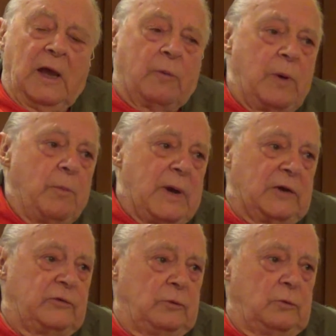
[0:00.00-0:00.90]
I went
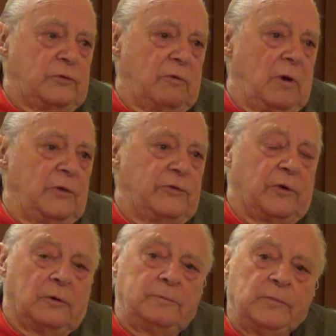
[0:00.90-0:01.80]
back to
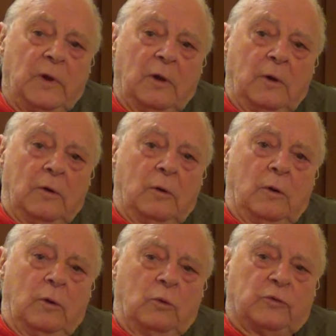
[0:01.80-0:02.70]
Toronto,
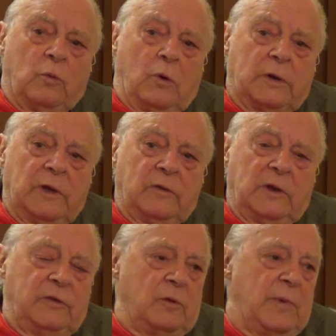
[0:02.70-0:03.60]
was walking
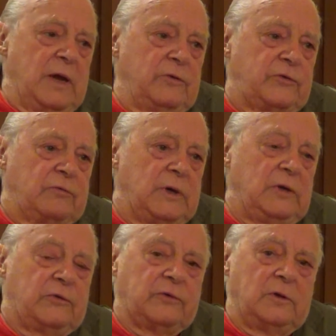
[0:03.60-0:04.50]
in the main
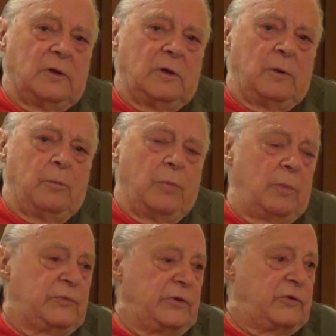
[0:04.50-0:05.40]
streets,
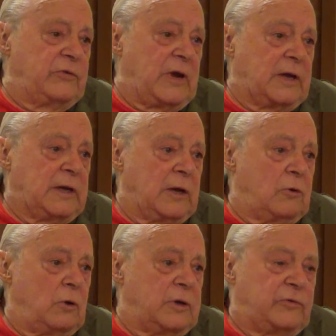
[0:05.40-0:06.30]
bumped into Jack Kent
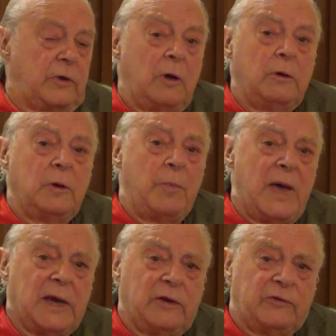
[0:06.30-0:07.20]
Cooke. He said, oh, you're
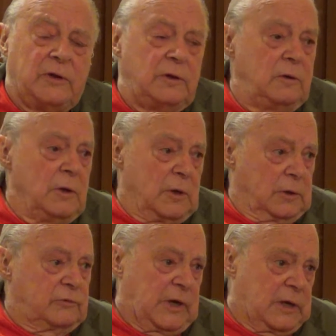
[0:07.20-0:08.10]
back. He said, are you
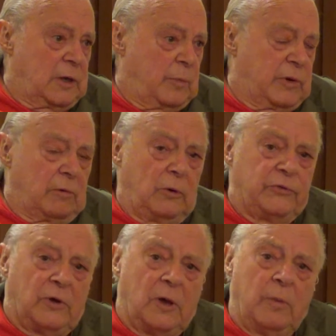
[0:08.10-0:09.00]
taking up your old
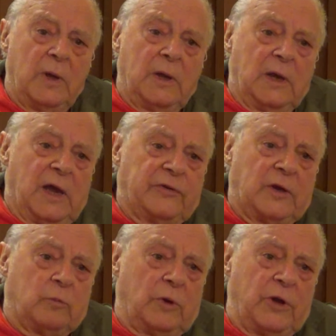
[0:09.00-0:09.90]
job? I
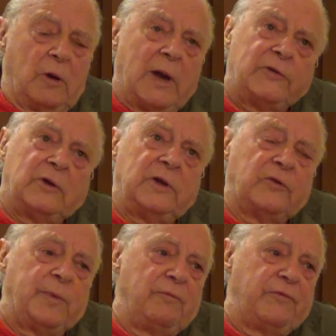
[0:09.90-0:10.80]
said, well, no, actually, it's
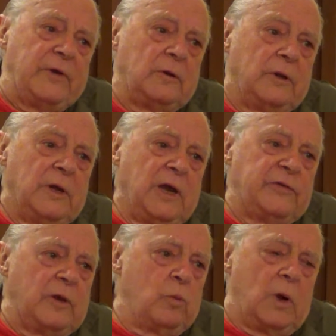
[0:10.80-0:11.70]
been filled. He
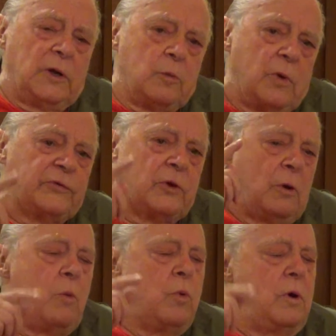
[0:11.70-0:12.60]
said, well, you must go
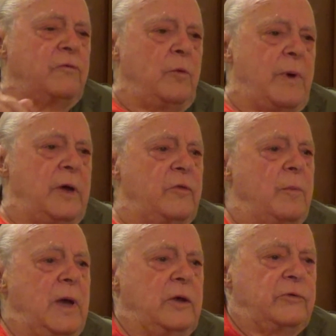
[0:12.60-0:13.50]
and work for my other
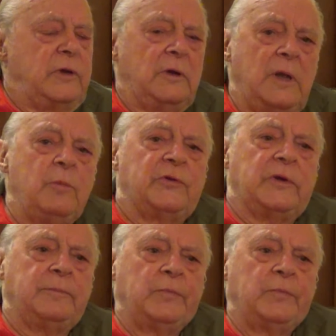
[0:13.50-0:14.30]
magazine, Liberty.